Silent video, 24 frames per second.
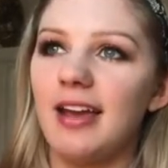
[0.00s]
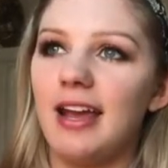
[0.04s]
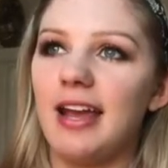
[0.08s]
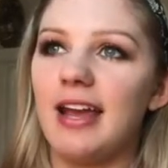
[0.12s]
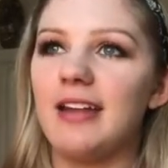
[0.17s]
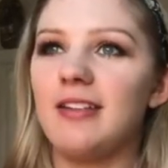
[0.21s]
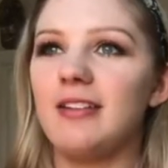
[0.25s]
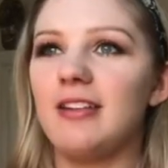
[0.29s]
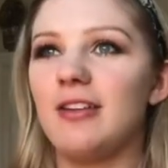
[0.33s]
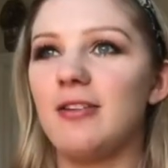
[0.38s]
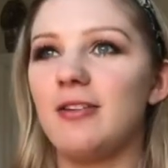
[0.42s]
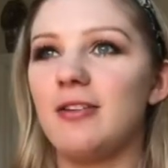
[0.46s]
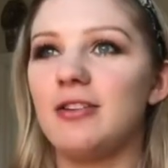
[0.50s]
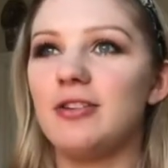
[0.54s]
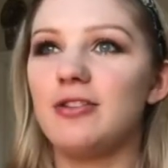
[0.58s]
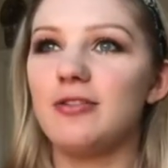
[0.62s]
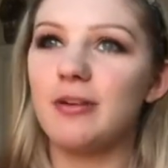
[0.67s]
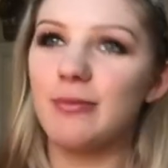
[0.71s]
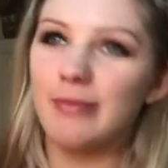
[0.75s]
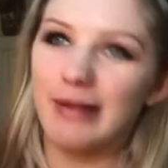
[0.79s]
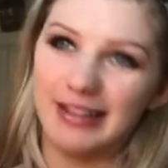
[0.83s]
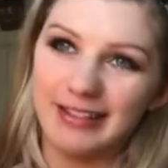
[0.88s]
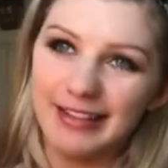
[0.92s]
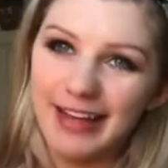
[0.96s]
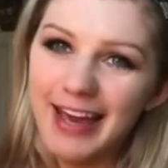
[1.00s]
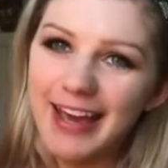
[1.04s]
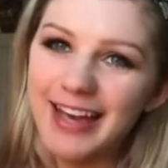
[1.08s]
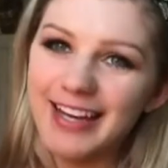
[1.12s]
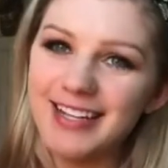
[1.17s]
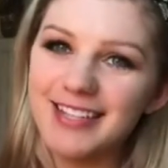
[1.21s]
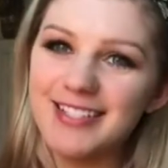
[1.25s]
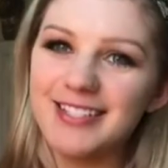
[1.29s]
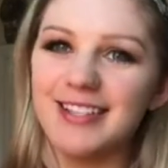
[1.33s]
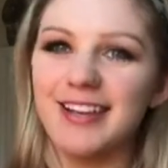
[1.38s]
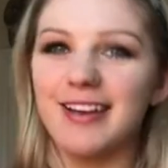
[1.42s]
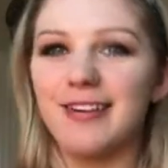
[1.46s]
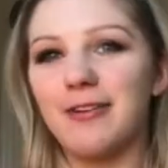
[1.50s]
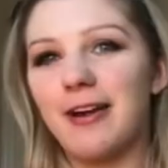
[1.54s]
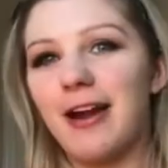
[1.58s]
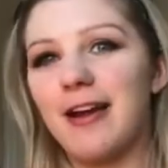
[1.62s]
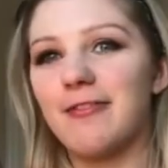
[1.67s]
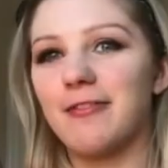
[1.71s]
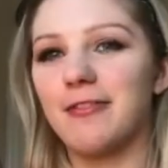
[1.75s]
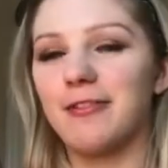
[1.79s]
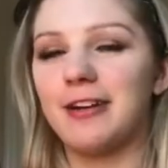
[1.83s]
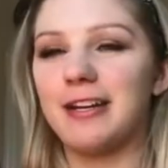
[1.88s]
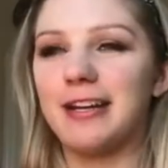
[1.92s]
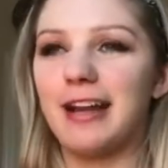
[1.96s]
and then doing my legs
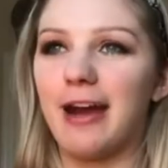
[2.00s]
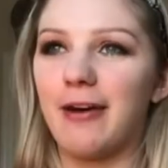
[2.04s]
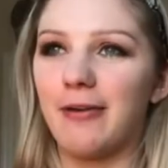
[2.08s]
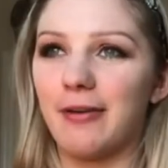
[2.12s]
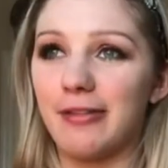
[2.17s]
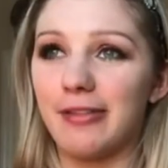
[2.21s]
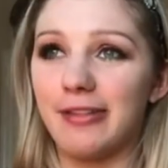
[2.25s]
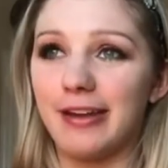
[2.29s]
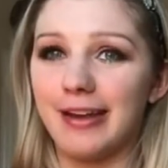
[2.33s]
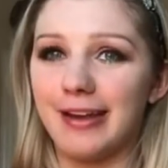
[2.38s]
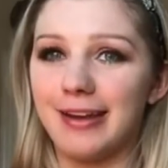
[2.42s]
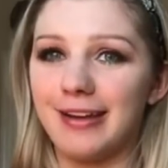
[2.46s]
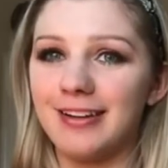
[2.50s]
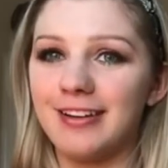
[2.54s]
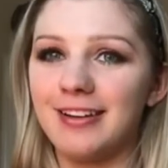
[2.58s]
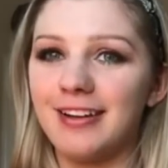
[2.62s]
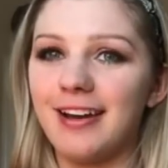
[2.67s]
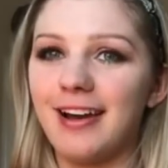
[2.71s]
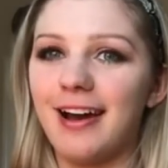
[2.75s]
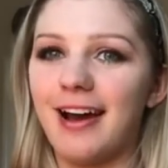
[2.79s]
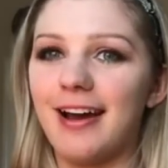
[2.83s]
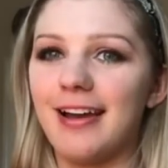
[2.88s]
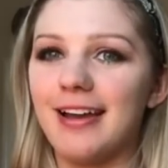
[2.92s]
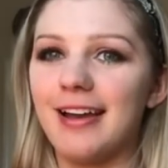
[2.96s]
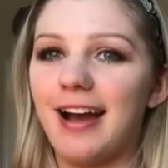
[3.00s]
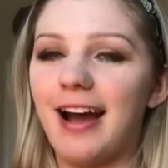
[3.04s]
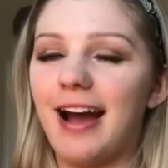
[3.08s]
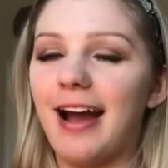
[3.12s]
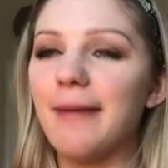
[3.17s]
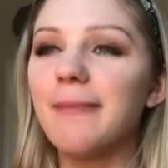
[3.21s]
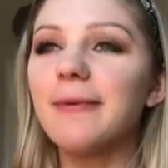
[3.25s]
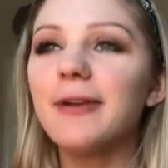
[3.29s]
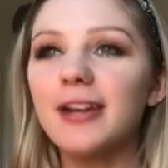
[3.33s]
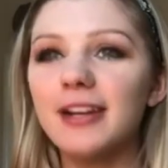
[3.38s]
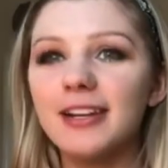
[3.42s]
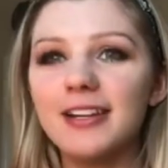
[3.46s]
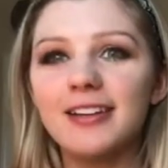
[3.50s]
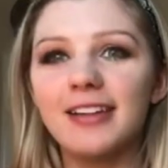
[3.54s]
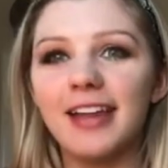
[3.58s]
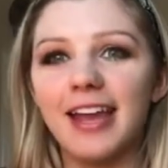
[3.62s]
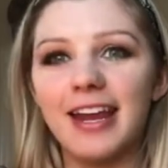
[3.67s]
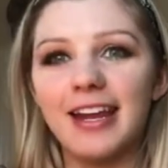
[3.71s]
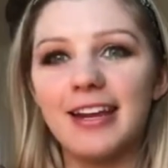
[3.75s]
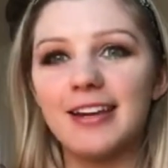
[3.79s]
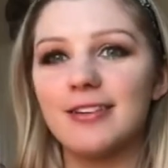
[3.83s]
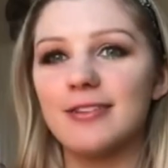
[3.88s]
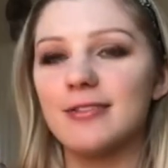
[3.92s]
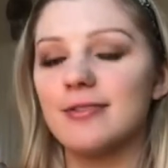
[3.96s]
every now and then, I'm gonna
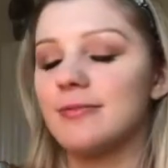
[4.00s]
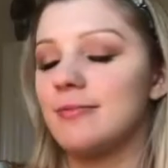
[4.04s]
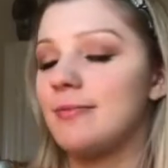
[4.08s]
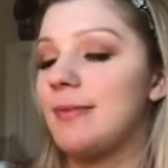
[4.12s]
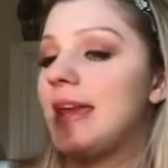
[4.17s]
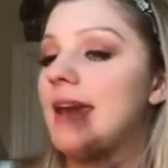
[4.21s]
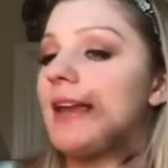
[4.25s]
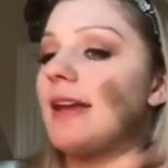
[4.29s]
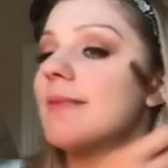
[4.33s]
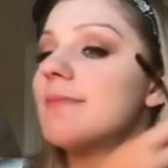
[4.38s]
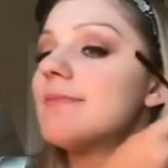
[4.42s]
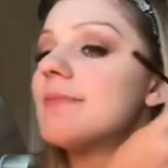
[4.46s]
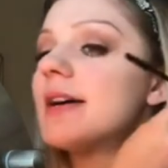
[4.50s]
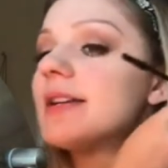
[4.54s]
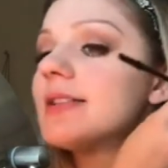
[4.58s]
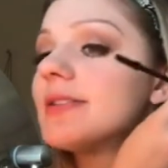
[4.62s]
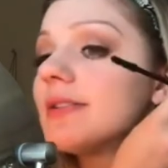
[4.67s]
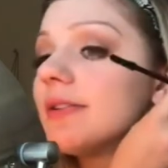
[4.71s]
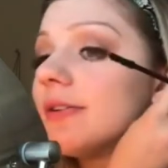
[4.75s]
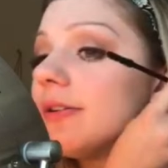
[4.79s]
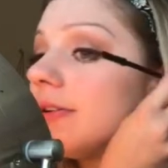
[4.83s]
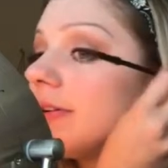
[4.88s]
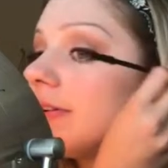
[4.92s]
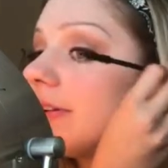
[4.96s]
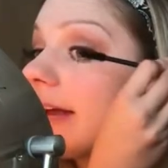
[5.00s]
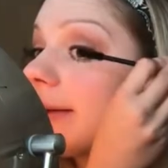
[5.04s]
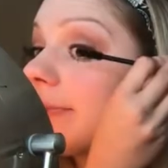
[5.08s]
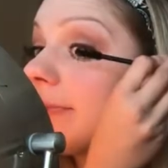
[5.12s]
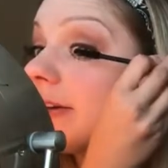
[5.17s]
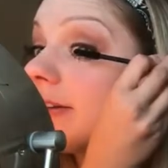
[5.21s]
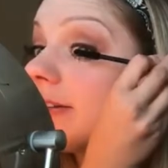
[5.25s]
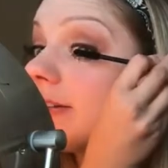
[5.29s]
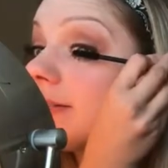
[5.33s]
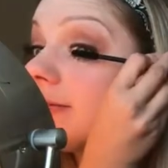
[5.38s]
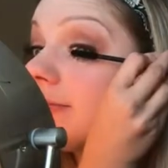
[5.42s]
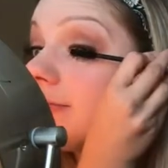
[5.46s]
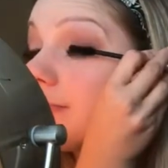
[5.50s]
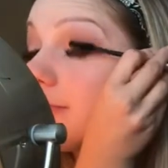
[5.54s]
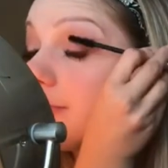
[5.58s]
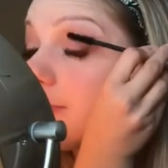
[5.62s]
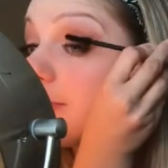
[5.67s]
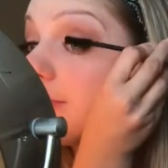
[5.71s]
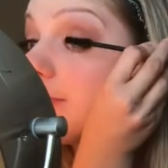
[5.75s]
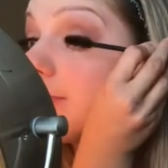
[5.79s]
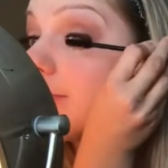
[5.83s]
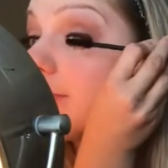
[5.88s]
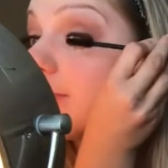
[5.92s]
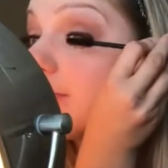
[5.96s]
like make a muscle, I'm gonna
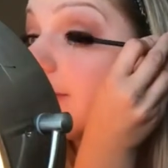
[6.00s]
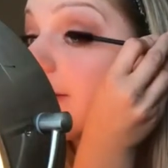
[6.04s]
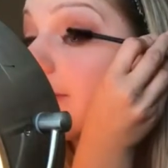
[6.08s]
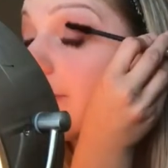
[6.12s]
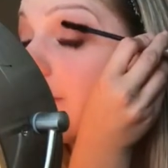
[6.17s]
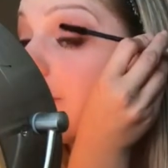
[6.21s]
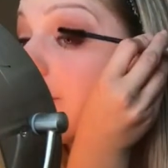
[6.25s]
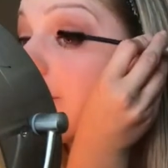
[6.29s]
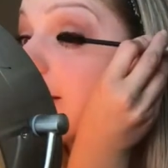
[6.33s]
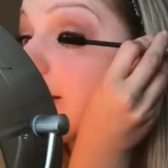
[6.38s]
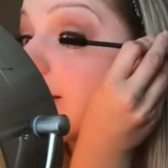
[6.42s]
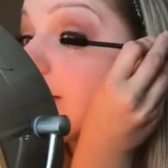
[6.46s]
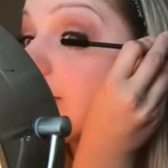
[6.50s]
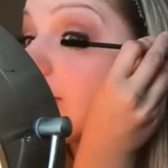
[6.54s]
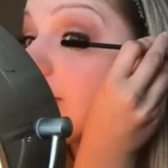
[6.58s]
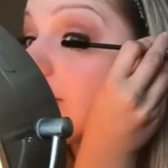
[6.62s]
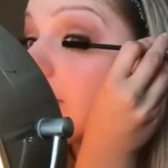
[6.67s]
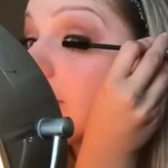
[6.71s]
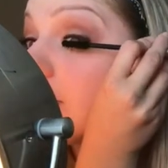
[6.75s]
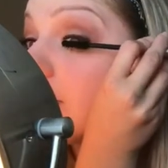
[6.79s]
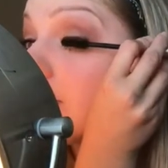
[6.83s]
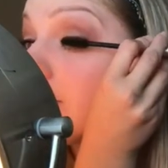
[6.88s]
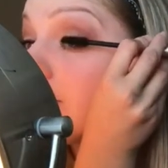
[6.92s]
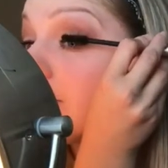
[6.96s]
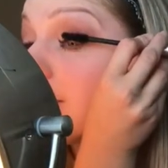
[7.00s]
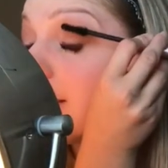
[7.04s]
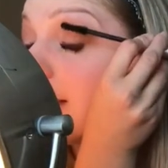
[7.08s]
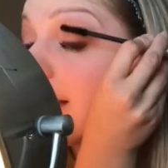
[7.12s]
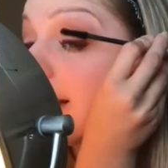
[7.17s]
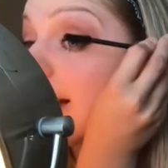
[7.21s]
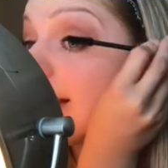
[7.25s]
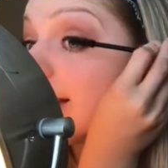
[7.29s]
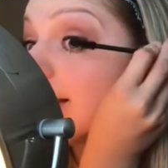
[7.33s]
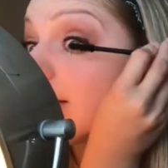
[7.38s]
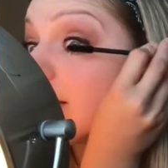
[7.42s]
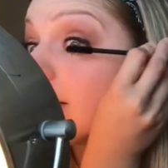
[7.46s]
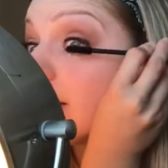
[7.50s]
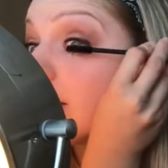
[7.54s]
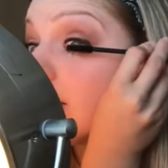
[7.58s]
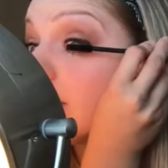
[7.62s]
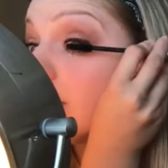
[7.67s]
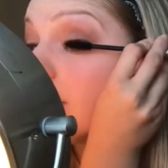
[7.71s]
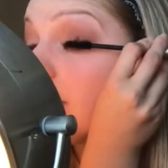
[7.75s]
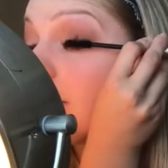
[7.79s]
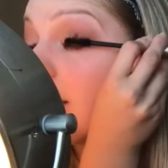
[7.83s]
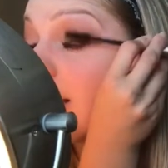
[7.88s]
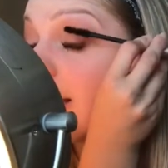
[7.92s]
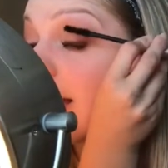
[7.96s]
do different muscle groups. And I started
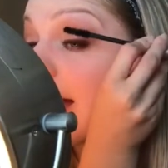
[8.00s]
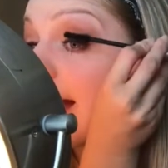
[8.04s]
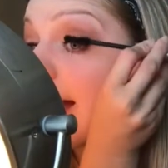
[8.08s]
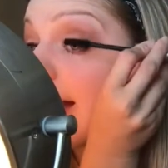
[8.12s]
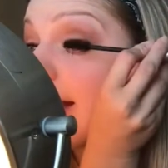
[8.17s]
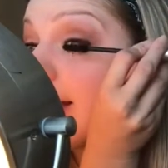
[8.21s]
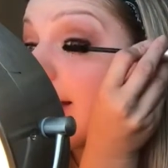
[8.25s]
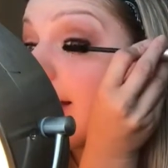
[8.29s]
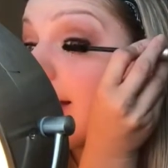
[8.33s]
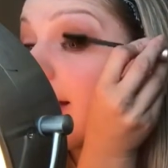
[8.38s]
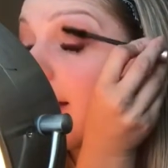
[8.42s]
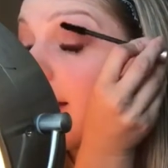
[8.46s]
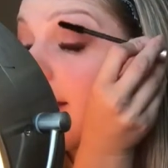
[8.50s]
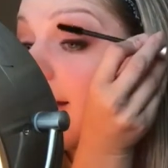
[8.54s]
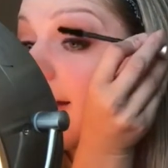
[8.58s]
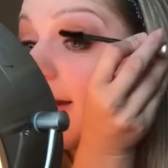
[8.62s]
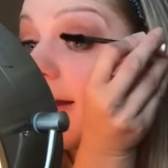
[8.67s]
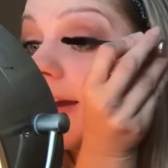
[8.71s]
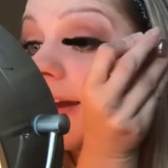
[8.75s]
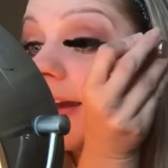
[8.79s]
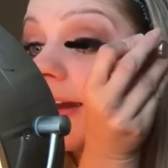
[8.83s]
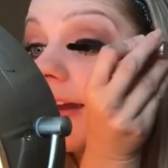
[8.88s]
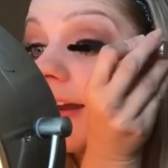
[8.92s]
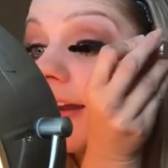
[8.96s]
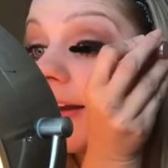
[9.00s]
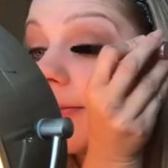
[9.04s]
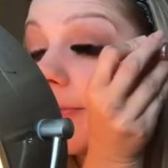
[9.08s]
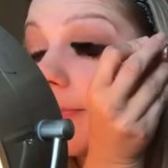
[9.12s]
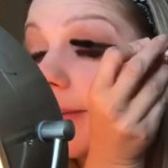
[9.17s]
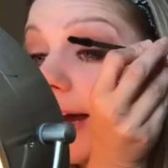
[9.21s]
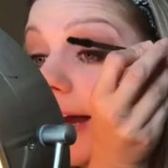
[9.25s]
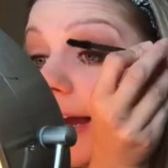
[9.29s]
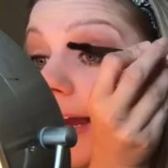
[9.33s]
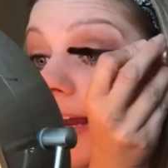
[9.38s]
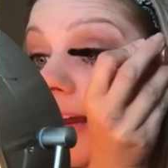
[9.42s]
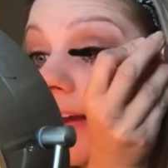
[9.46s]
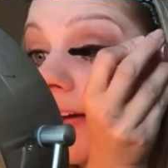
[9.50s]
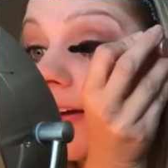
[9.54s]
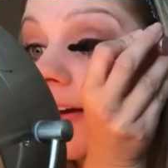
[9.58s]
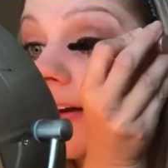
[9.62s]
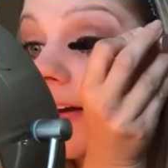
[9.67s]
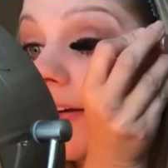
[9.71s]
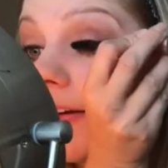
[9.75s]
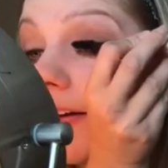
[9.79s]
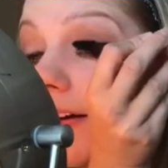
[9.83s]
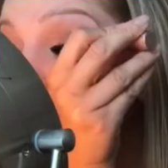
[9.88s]
doing that, and I